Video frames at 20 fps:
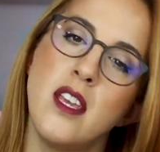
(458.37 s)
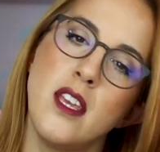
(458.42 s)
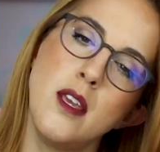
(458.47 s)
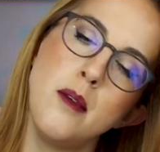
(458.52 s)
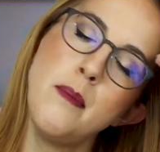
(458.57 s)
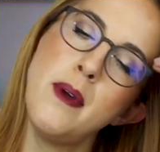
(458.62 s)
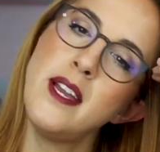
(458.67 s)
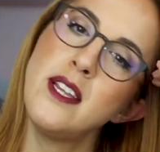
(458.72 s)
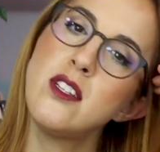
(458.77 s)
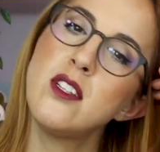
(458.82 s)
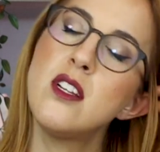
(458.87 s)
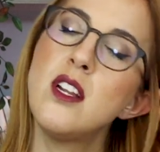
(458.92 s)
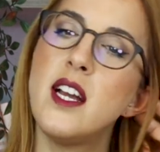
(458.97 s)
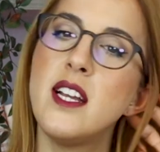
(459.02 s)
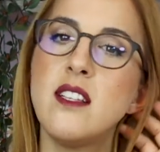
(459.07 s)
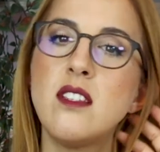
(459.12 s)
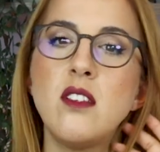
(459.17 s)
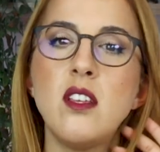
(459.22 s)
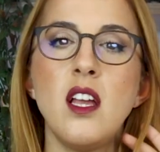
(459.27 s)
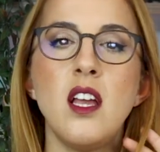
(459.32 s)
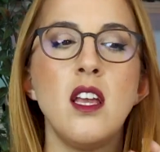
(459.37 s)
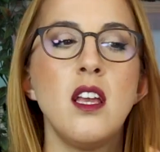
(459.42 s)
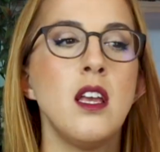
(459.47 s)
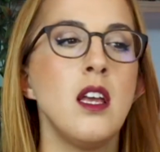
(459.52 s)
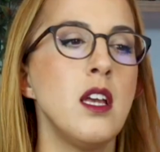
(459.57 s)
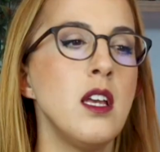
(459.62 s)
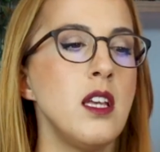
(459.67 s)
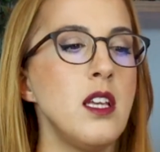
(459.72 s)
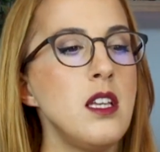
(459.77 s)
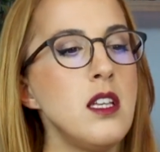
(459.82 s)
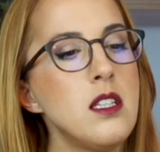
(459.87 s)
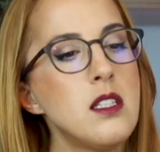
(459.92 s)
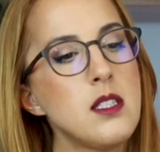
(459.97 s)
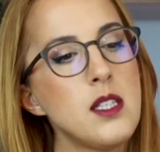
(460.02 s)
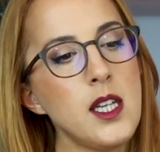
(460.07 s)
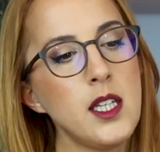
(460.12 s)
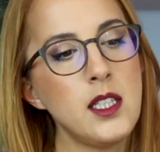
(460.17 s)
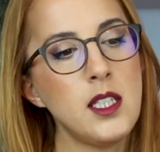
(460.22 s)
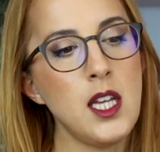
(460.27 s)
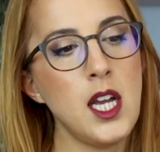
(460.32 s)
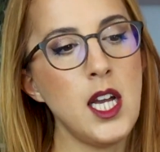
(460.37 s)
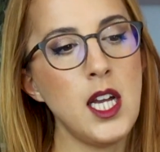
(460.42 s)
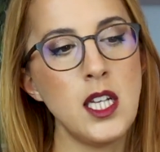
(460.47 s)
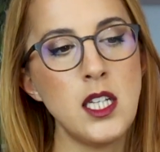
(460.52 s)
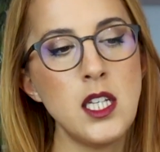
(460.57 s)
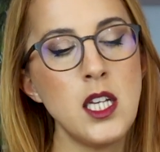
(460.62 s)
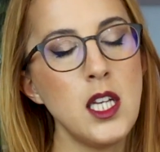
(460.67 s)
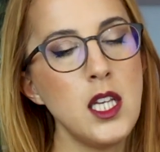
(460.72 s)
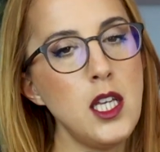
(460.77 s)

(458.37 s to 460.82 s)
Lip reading: Imagine I say, he said that